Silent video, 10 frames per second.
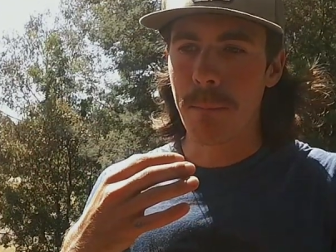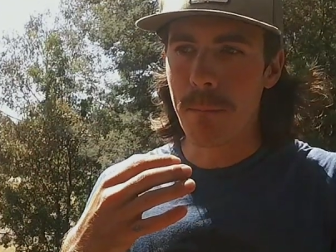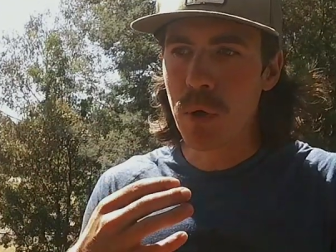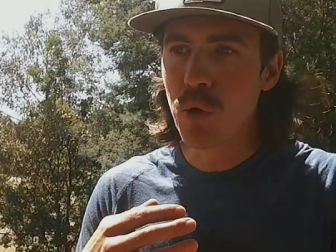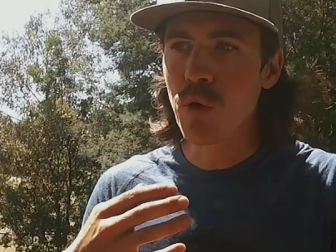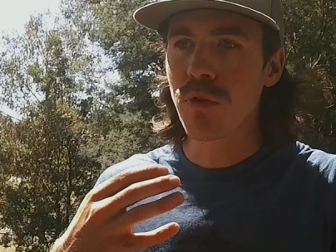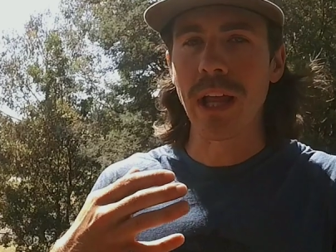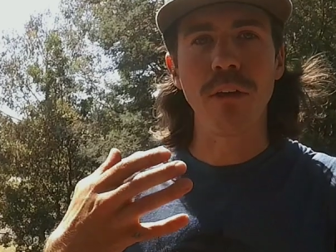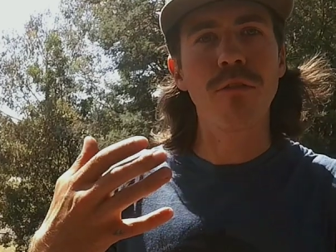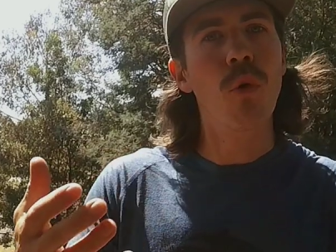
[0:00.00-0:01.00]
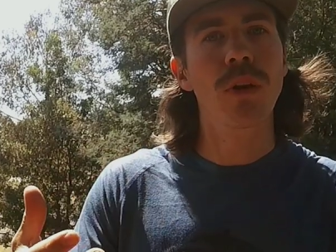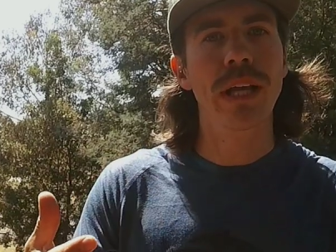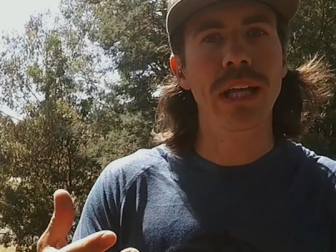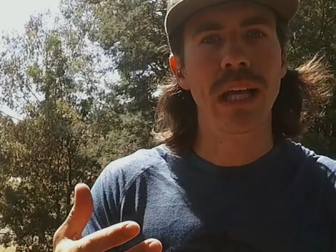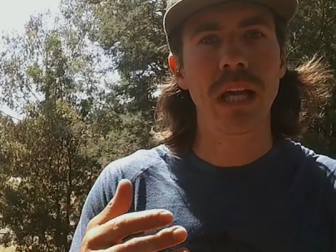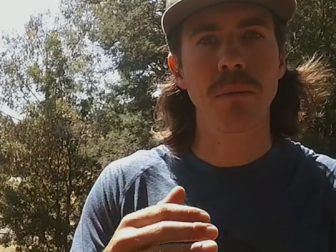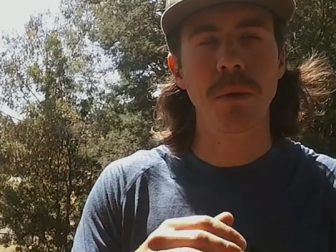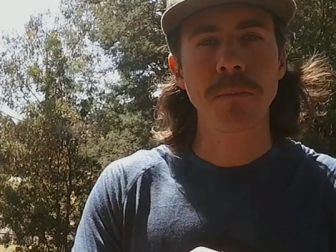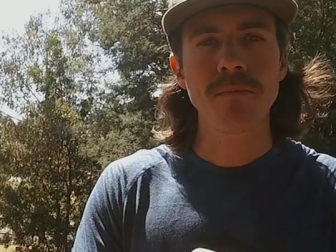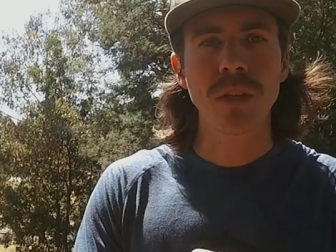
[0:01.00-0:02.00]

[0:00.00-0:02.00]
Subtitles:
move like a four-legged animal,